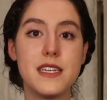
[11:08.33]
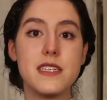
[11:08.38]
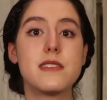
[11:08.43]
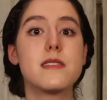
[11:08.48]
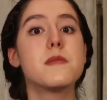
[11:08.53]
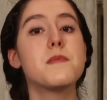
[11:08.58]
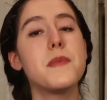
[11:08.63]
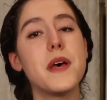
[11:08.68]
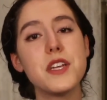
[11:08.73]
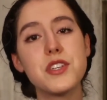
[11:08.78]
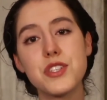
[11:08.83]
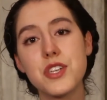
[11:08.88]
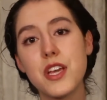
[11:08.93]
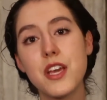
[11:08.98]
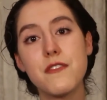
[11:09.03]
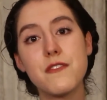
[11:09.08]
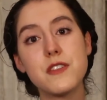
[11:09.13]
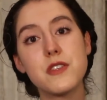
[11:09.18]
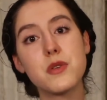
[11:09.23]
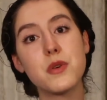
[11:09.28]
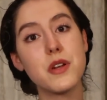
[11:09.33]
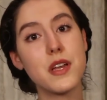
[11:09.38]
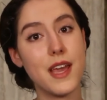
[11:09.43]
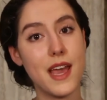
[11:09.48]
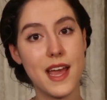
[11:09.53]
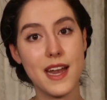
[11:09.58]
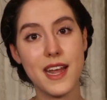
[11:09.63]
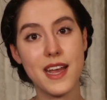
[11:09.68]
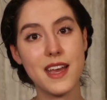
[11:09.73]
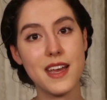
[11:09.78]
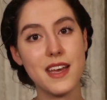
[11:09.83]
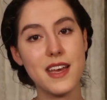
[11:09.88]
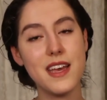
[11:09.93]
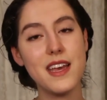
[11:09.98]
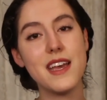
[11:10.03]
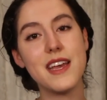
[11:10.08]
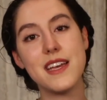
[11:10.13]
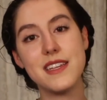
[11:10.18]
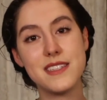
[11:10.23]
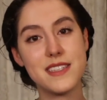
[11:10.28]
especially if it's organic,
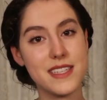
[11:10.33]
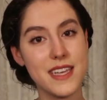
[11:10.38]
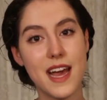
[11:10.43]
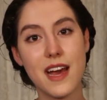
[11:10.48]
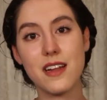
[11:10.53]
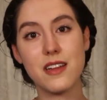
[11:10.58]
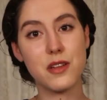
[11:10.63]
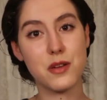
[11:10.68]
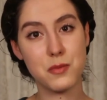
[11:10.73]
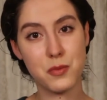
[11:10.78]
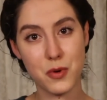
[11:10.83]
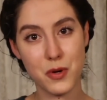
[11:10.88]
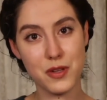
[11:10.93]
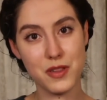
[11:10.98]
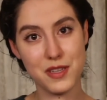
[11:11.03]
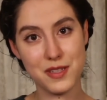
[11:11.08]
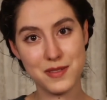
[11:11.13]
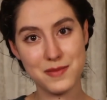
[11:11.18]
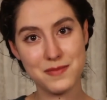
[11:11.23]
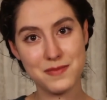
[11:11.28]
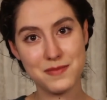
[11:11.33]
in Seattle or Portland.